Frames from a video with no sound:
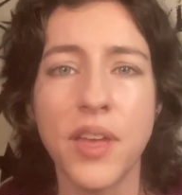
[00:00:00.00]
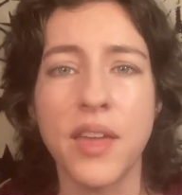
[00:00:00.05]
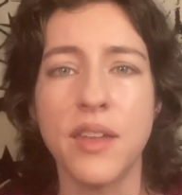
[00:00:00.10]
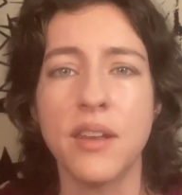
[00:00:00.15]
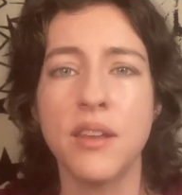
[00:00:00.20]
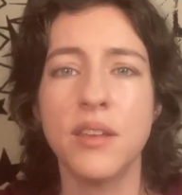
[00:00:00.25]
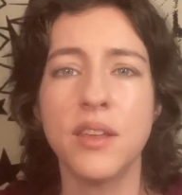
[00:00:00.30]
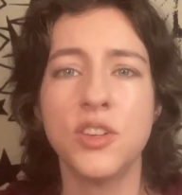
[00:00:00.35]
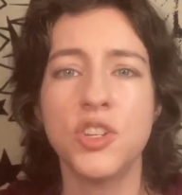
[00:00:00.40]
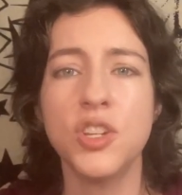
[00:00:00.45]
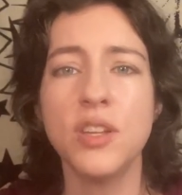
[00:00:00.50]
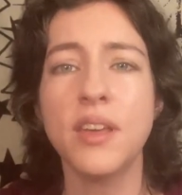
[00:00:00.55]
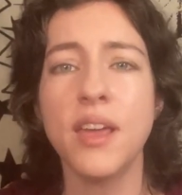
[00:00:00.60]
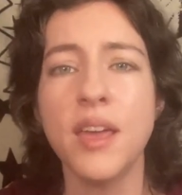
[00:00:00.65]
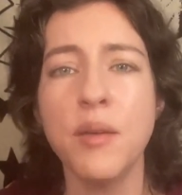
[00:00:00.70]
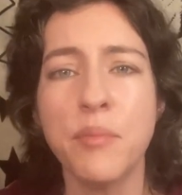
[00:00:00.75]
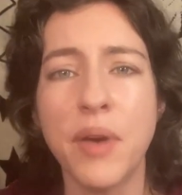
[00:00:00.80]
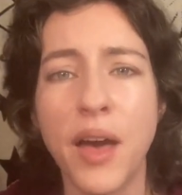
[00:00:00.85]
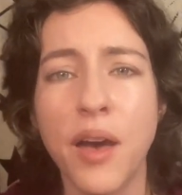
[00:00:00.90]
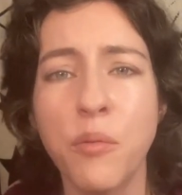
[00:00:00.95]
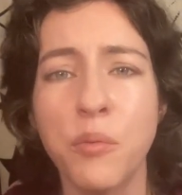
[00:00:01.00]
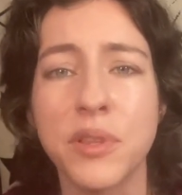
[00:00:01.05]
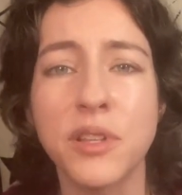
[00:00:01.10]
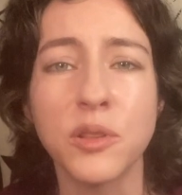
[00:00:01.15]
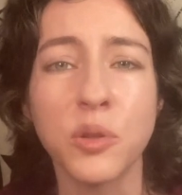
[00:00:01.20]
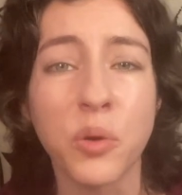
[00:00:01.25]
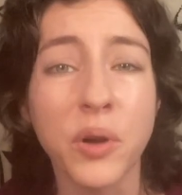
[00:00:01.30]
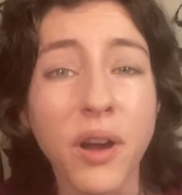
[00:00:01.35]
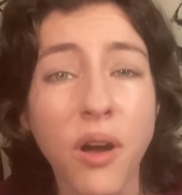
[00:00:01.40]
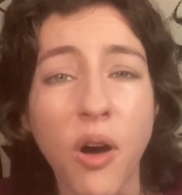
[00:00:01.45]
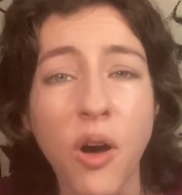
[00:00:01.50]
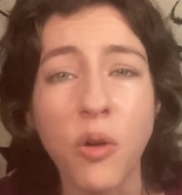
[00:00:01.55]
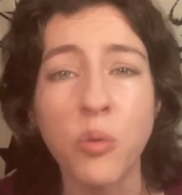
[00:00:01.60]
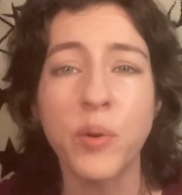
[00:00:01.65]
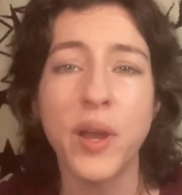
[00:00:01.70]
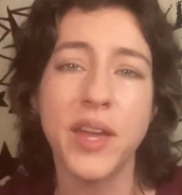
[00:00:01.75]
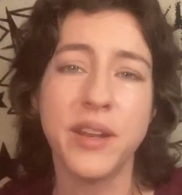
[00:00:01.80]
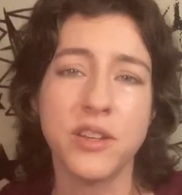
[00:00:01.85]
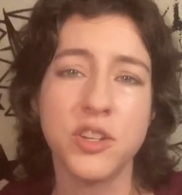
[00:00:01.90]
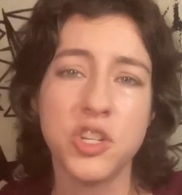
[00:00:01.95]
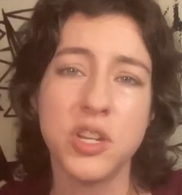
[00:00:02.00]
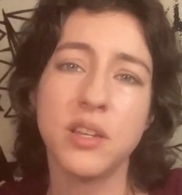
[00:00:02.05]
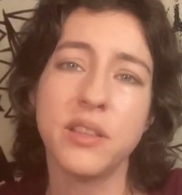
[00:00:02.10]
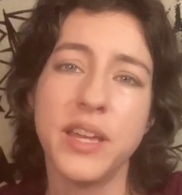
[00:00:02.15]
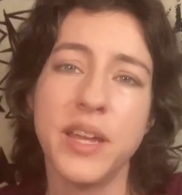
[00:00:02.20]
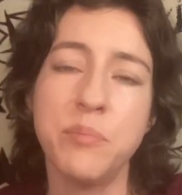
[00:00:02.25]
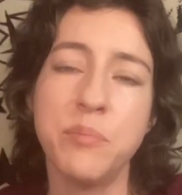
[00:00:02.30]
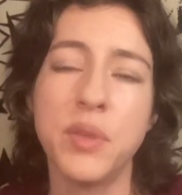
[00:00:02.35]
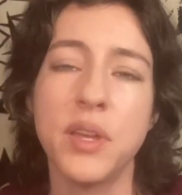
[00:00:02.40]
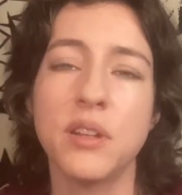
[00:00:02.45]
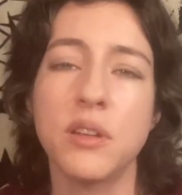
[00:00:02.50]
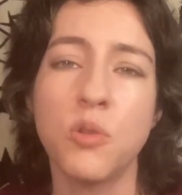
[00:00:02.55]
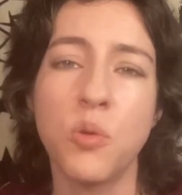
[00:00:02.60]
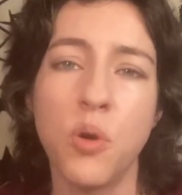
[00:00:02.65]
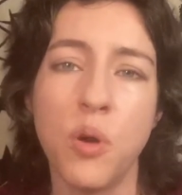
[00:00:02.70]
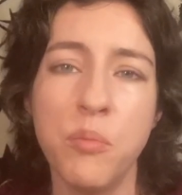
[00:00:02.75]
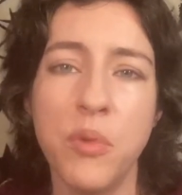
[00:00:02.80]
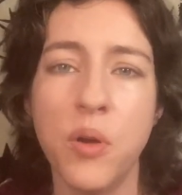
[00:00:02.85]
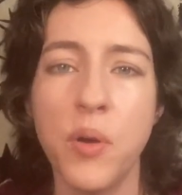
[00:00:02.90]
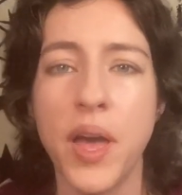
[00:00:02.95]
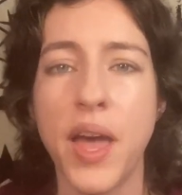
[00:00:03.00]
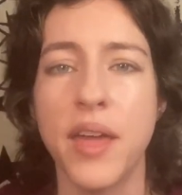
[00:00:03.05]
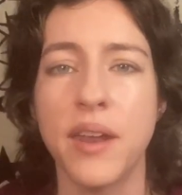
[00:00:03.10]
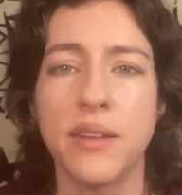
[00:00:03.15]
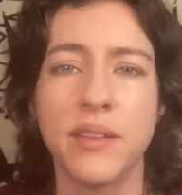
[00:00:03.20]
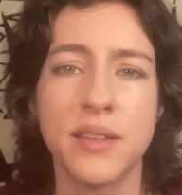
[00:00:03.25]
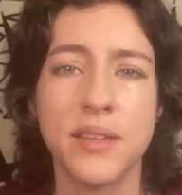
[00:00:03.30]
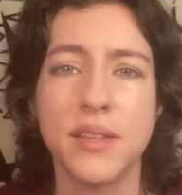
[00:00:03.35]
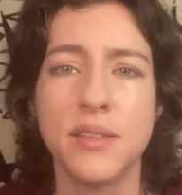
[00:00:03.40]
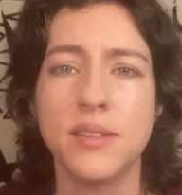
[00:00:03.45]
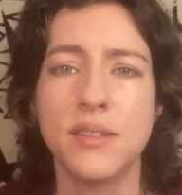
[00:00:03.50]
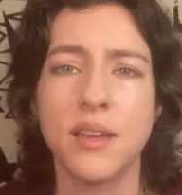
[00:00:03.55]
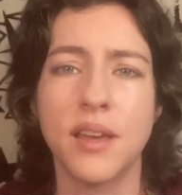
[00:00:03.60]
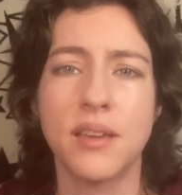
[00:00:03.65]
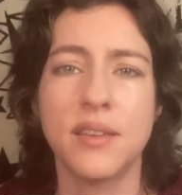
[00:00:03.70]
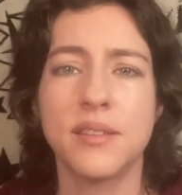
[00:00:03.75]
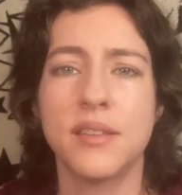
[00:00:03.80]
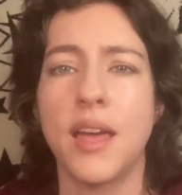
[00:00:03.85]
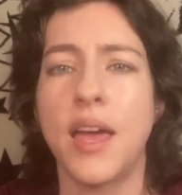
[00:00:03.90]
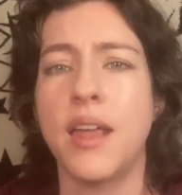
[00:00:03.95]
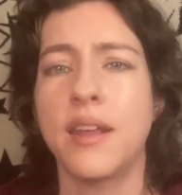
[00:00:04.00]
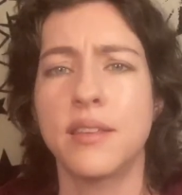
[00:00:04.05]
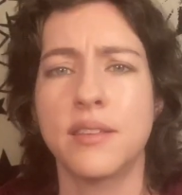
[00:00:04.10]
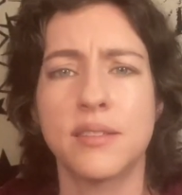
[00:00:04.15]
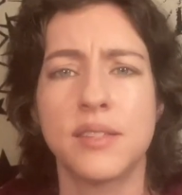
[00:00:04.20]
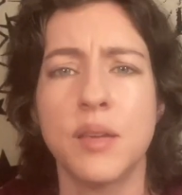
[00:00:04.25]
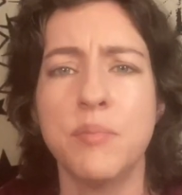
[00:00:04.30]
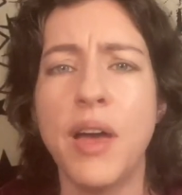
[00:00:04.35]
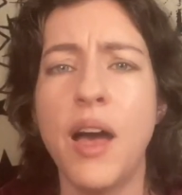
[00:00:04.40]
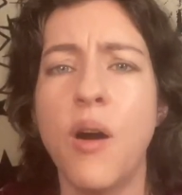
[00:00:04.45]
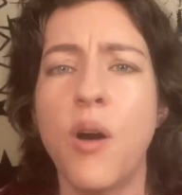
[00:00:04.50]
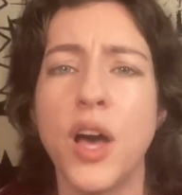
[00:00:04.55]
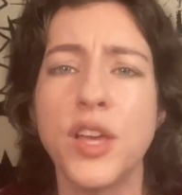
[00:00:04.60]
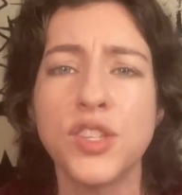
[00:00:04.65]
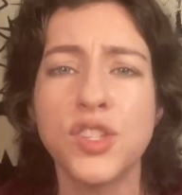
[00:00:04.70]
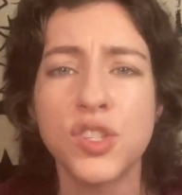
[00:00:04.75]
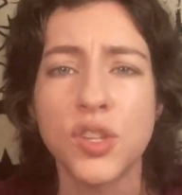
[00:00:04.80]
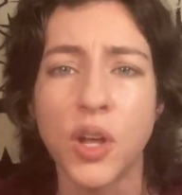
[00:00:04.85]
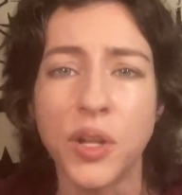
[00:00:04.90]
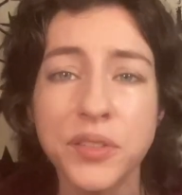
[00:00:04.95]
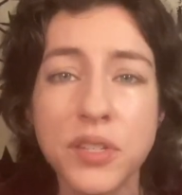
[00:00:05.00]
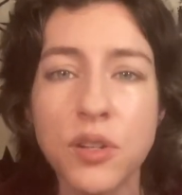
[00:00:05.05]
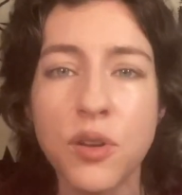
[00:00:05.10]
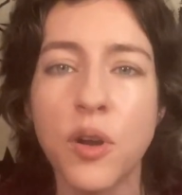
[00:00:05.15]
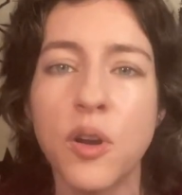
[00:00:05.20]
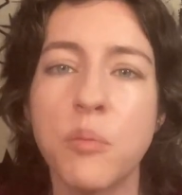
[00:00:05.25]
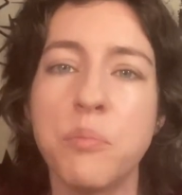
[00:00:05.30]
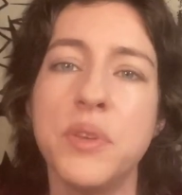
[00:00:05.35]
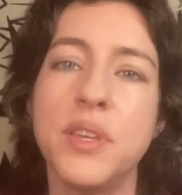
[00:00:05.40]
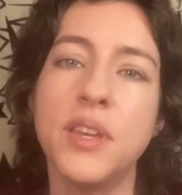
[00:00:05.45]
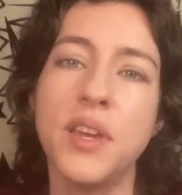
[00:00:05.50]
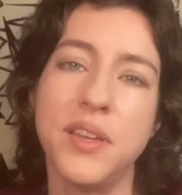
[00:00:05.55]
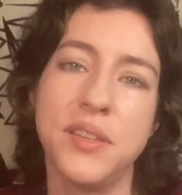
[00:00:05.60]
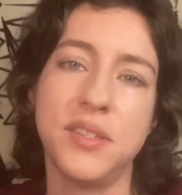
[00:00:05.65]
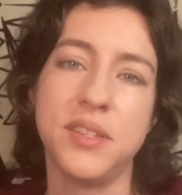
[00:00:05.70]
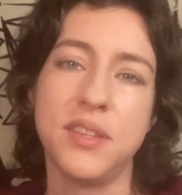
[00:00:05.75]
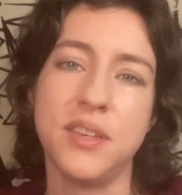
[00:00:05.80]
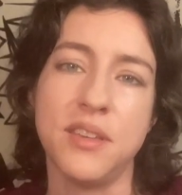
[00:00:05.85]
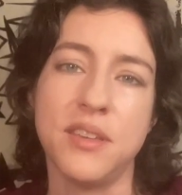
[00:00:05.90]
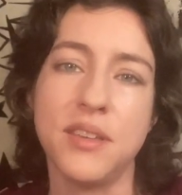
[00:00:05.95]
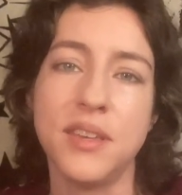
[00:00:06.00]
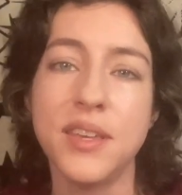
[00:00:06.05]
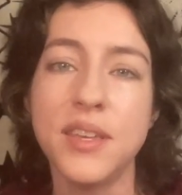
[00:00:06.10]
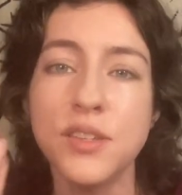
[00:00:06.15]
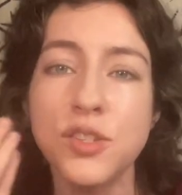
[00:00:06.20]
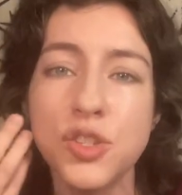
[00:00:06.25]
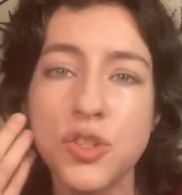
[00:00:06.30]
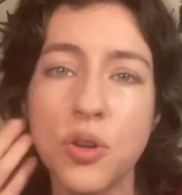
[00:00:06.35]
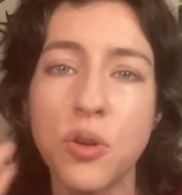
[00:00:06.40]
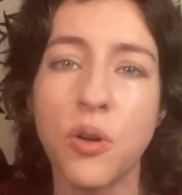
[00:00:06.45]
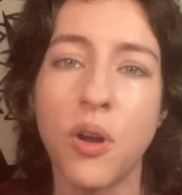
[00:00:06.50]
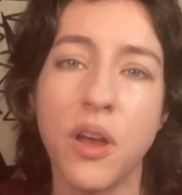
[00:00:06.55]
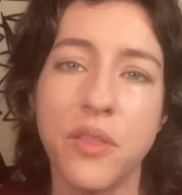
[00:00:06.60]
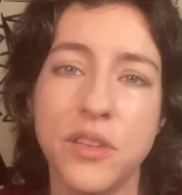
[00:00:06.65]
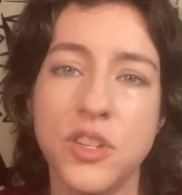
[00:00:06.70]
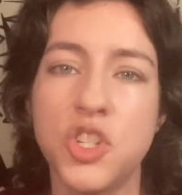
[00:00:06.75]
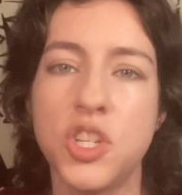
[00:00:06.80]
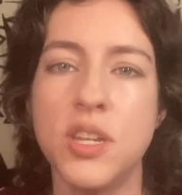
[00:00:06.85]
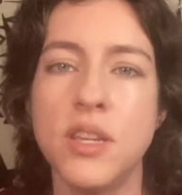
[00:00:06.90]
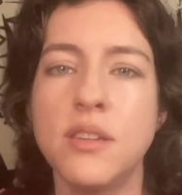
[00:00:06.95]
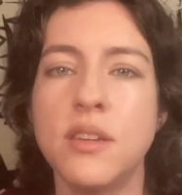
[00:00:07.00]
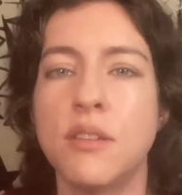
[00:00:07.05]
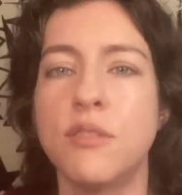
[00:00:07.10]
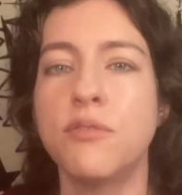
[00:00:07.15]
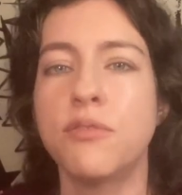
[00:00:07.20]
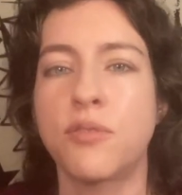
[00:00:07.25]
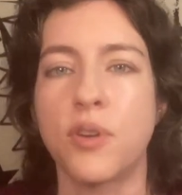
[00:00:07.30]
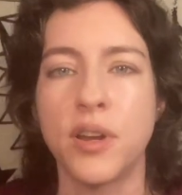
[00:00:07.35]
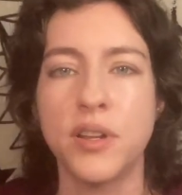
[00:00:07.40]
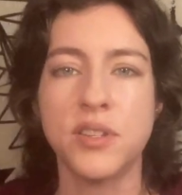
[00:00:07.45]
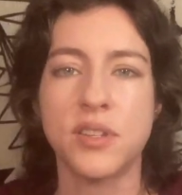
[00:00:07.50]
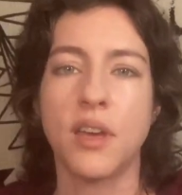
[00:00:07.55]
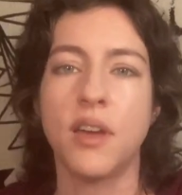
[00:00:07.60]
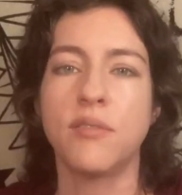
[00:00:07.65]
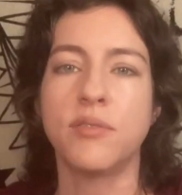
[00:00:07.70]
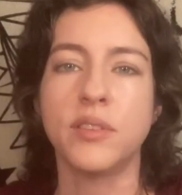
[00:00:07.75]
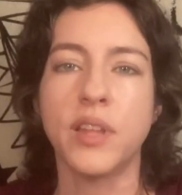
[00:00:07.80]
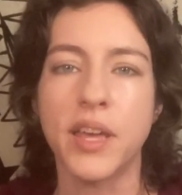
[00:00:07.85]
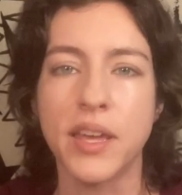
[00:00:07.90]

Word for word: And she came out with Gloria Allred, and she claimed that Cuomo had somehow assaulted her because he kissed her on the cheek in front of